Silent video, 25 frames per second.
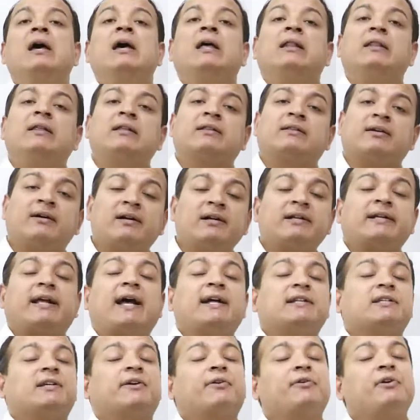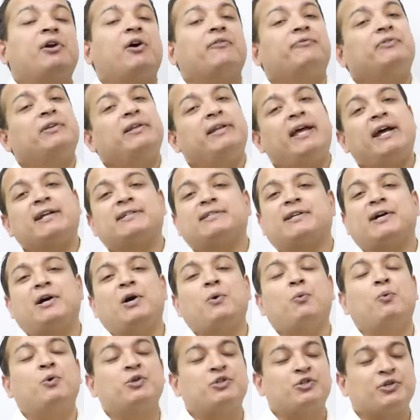The third category of the letter
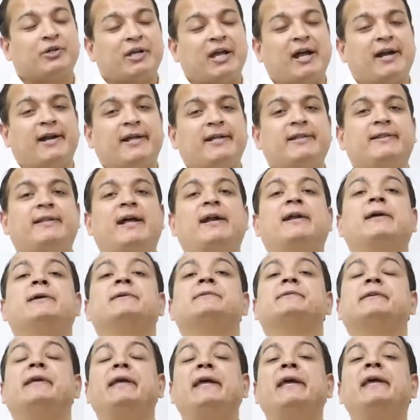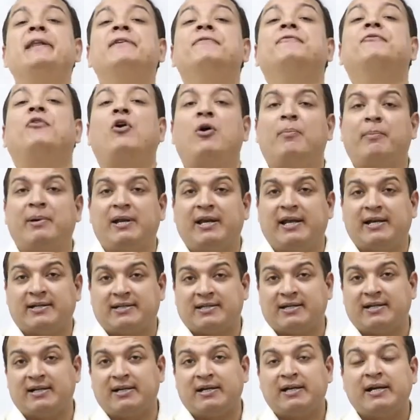which you get it, that is informal
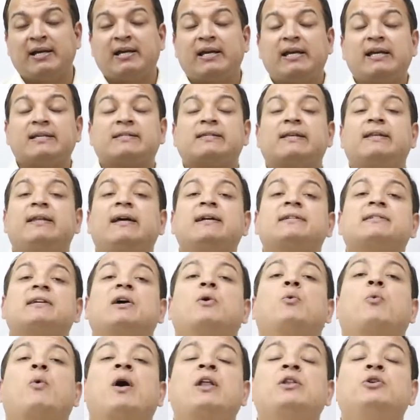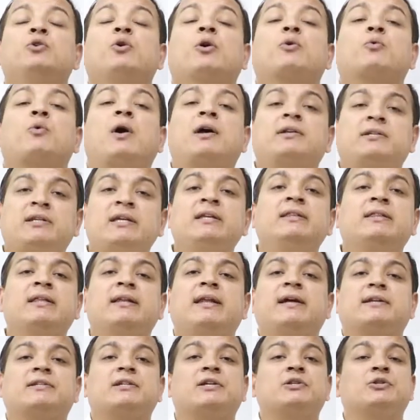letter, is a letter when you are writing the
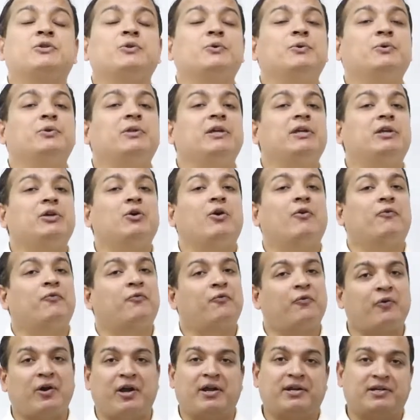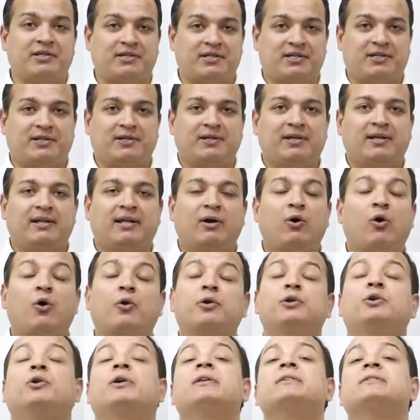letter to your friend,
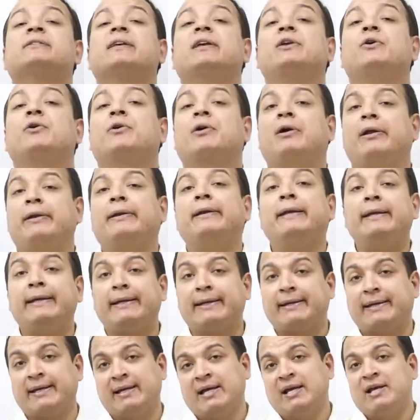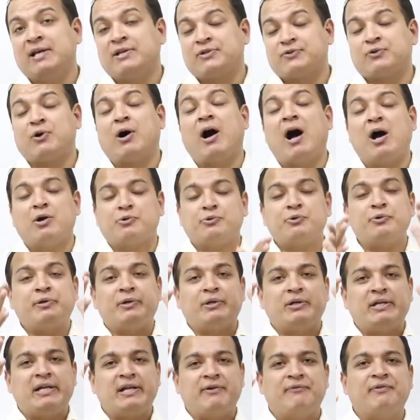or you can say your colleague. So how to
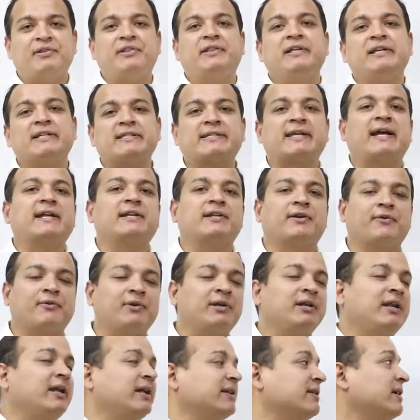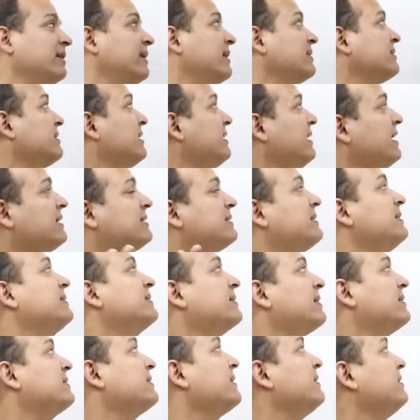deal with these category letter, let's
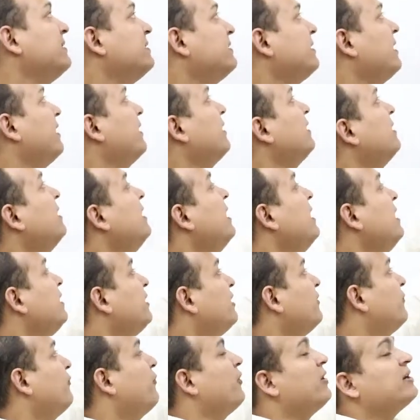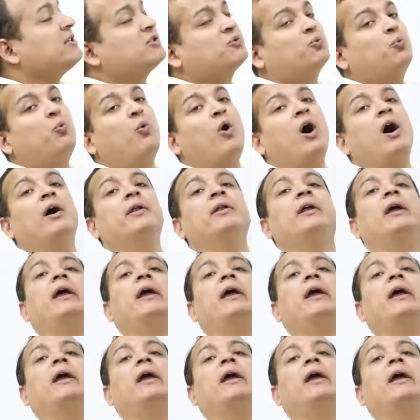discuss in detail. The first one